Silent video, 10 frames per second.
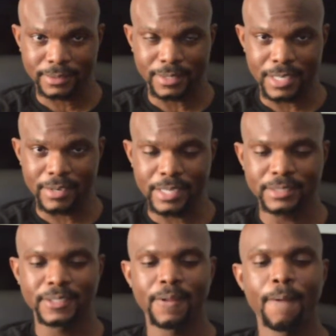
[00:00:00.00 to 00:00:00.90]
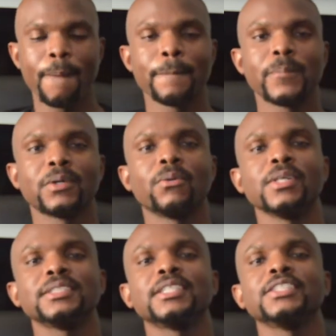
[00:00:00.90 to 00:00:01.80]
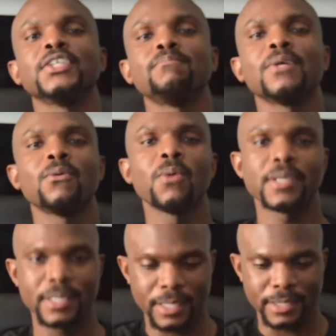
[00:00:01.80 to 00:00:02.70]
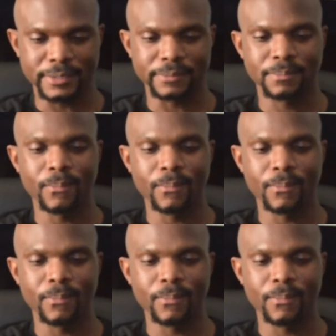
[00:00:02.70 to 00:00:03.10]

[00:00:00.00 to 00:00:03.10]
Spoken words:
Alright, question number 1 again.